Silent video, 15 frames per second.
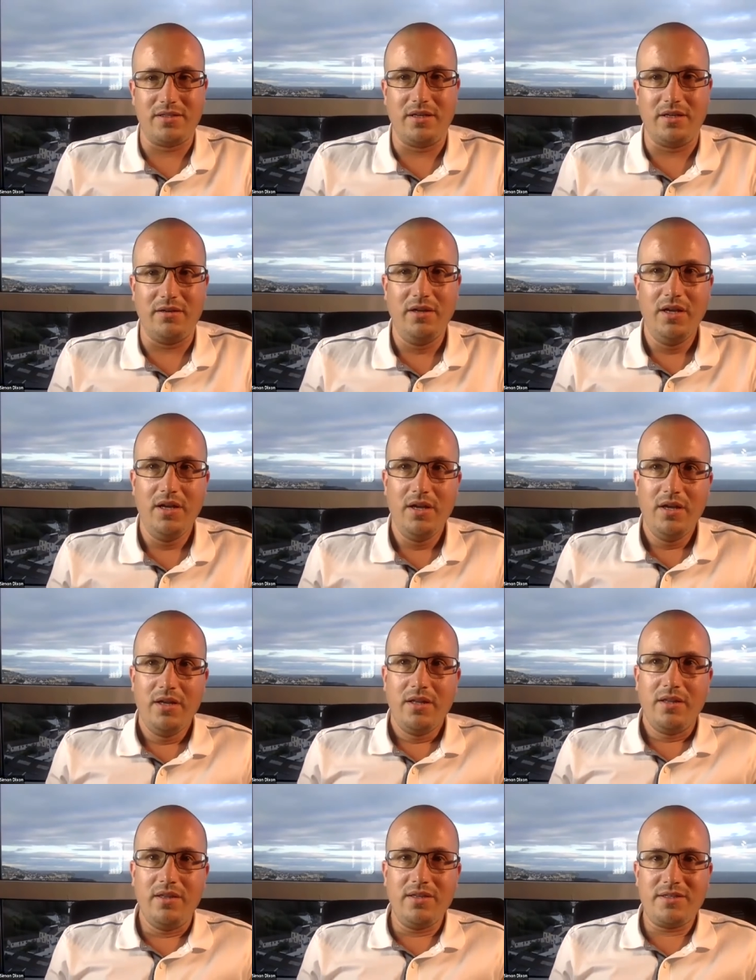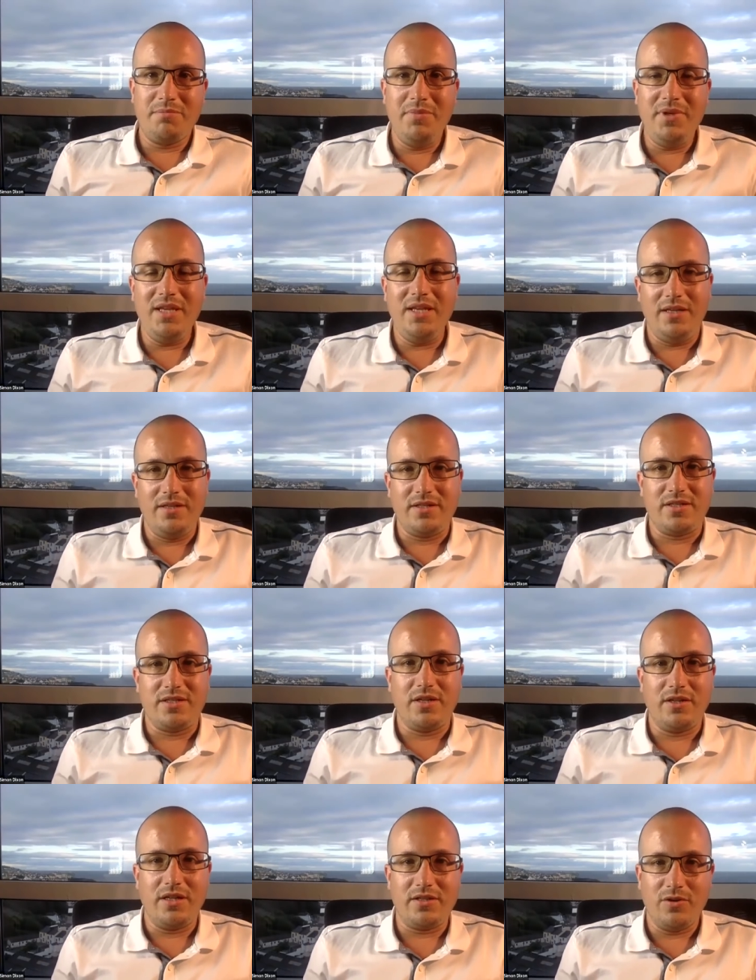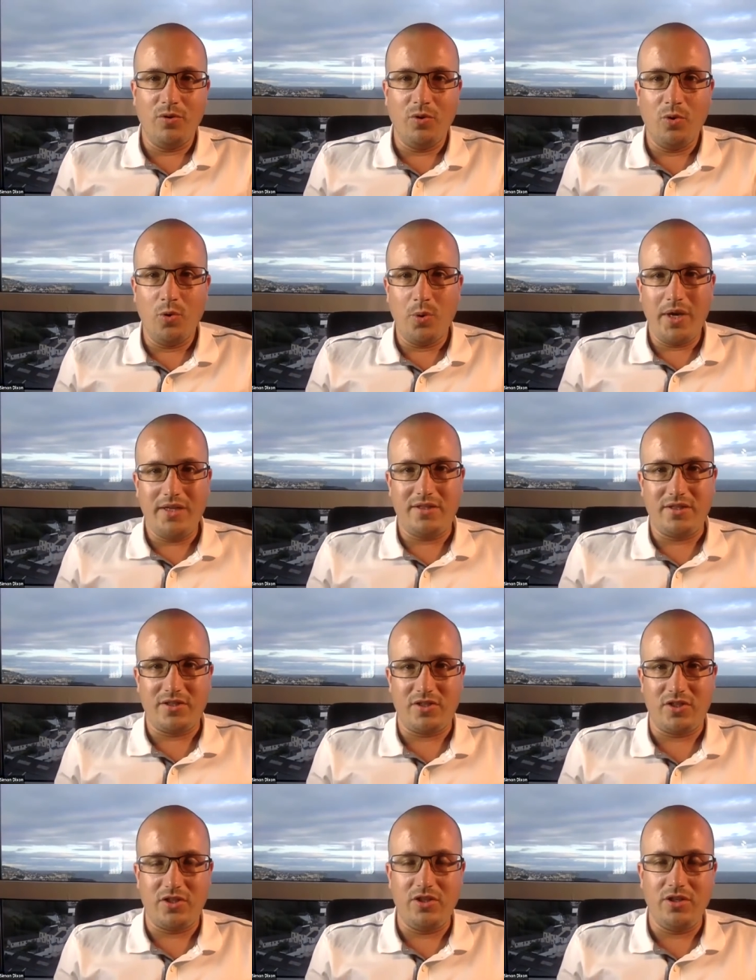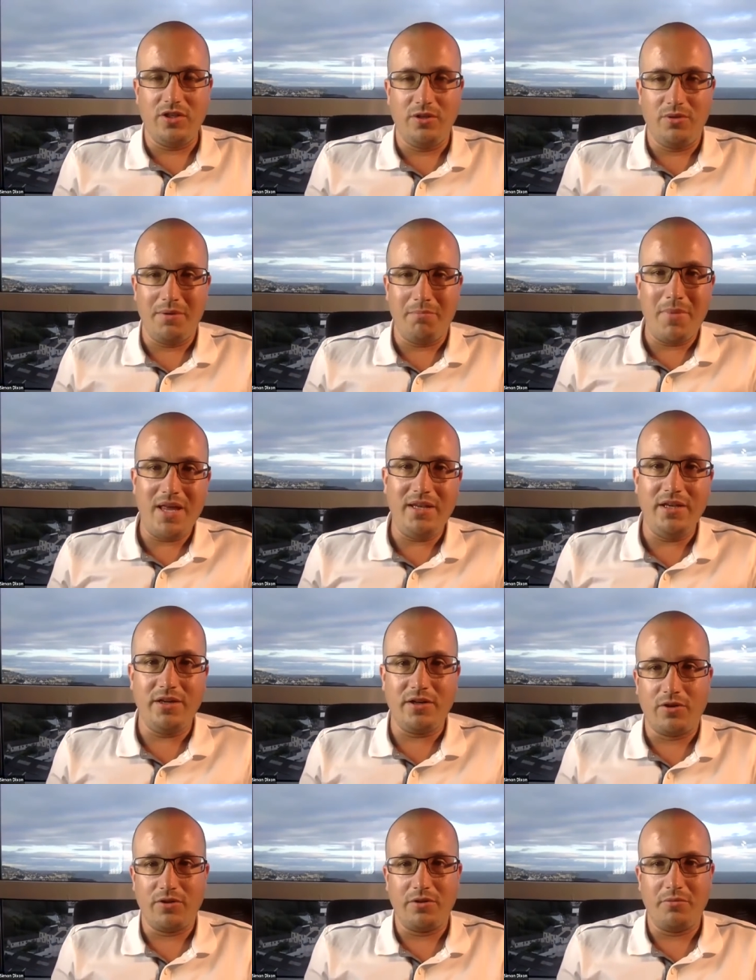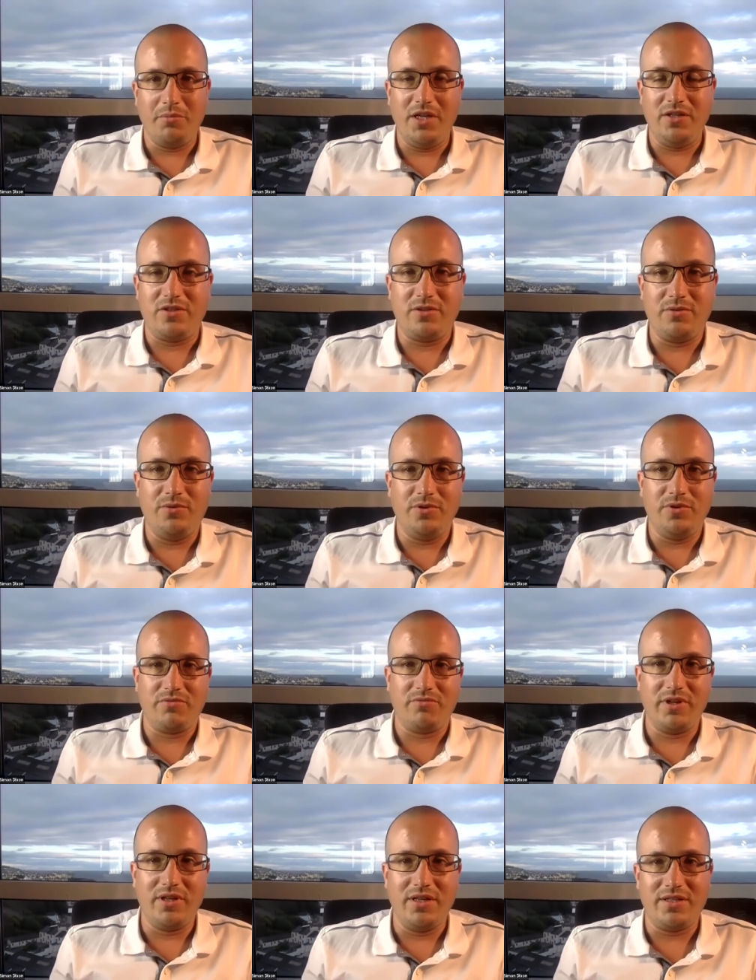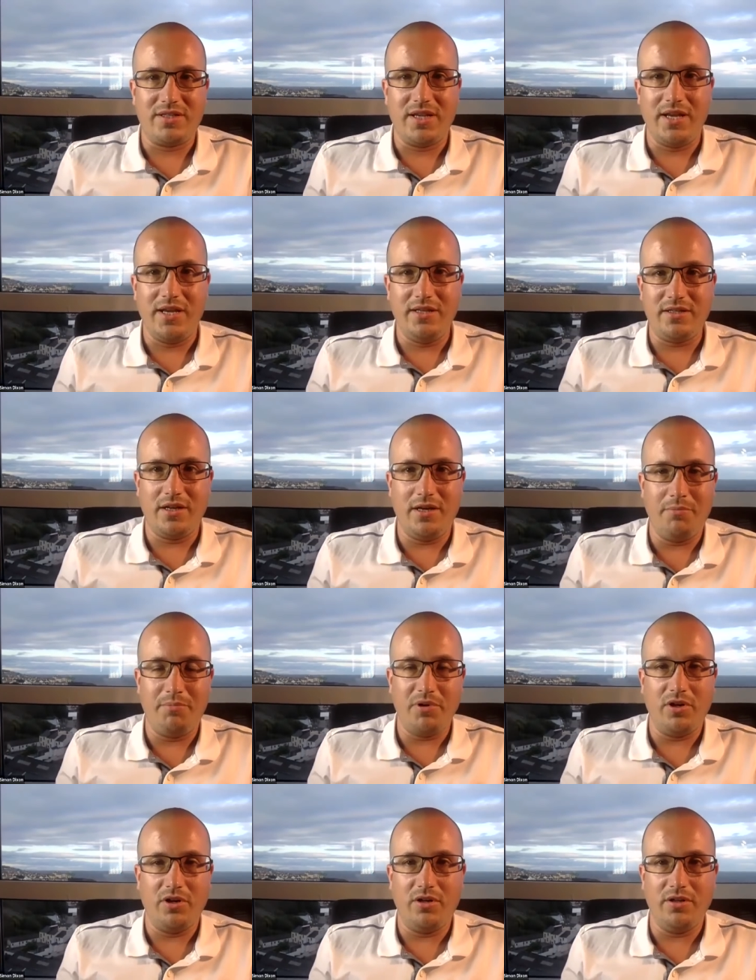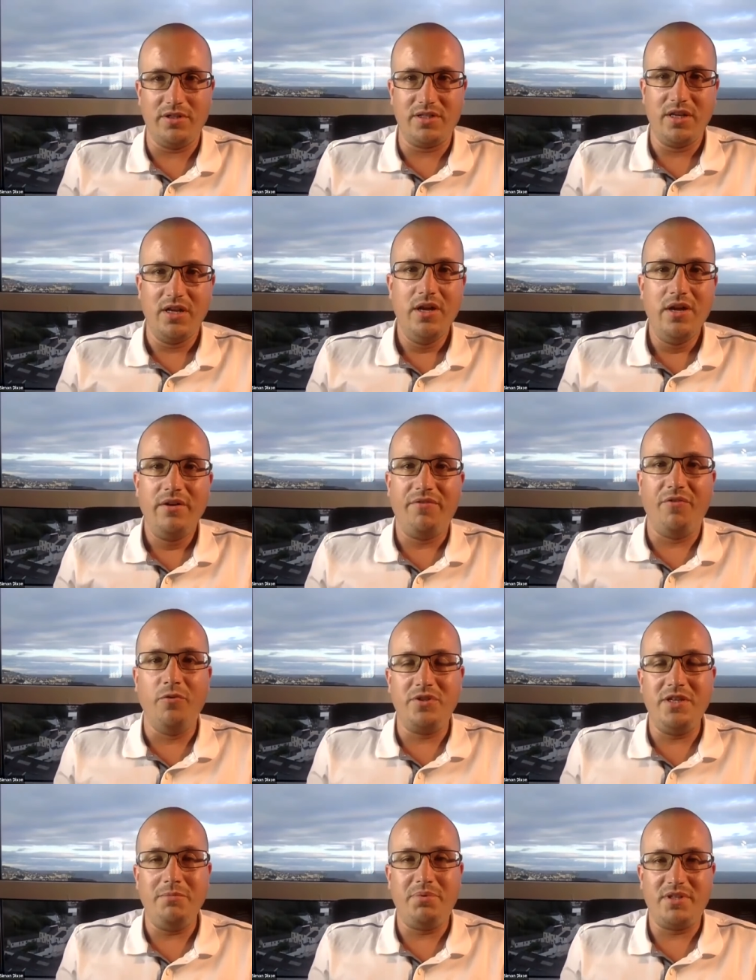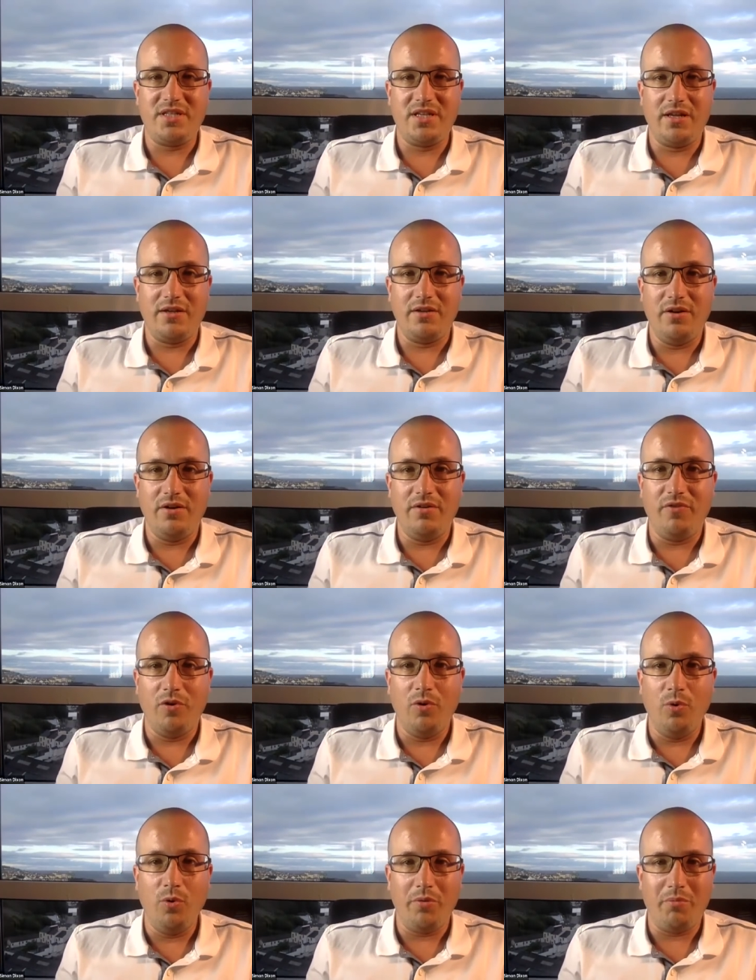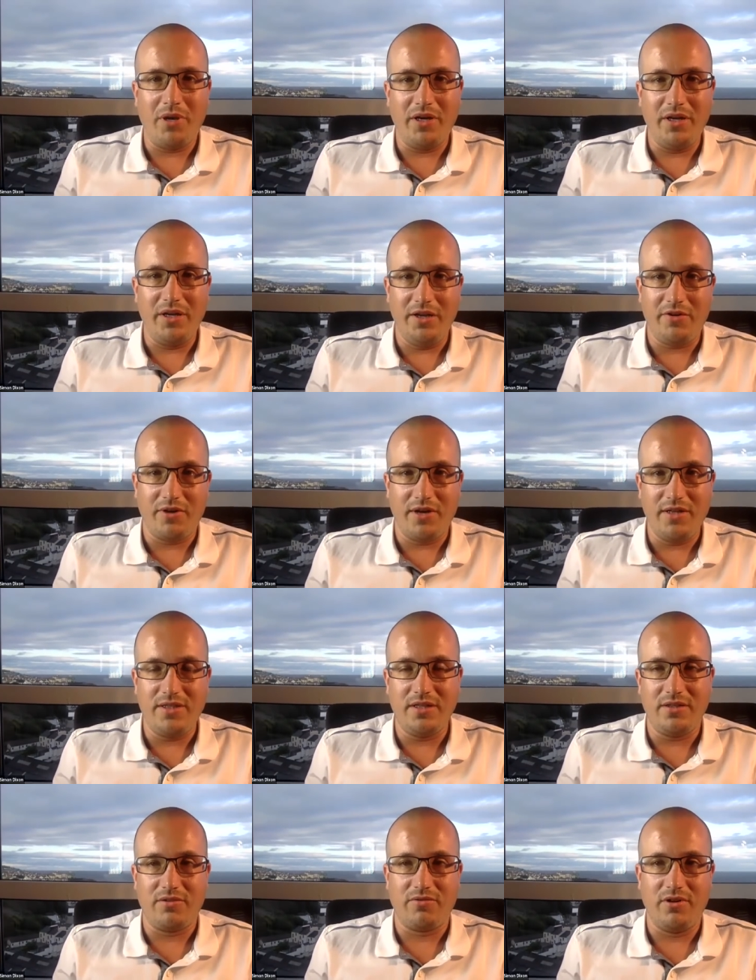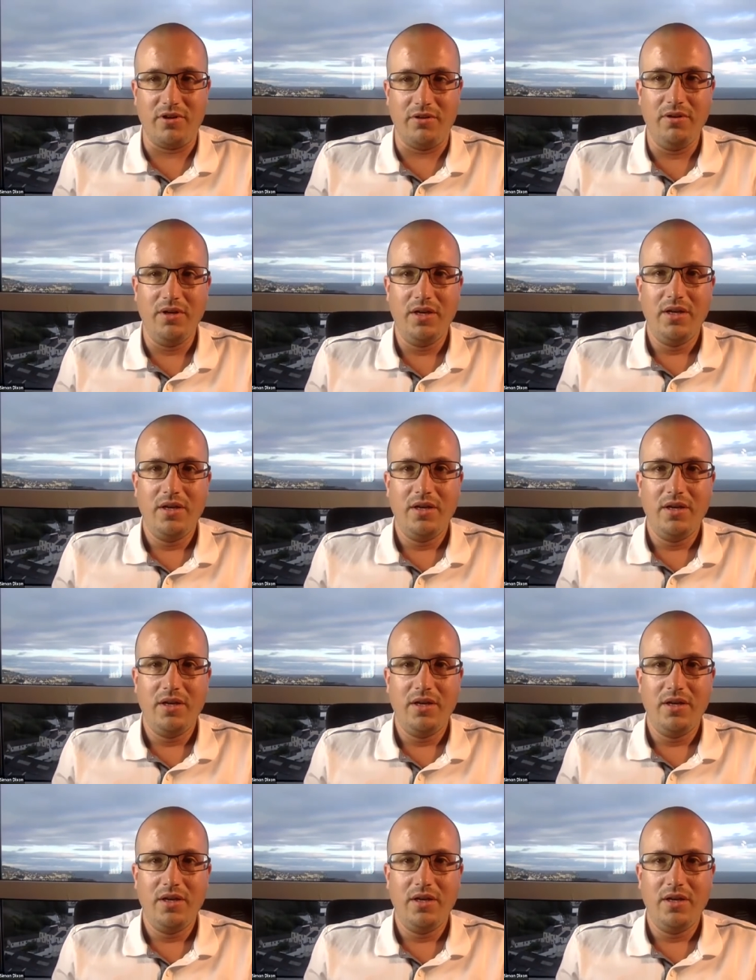So this means that there's always a skew in many economies towards real estate because 40% of all the money created through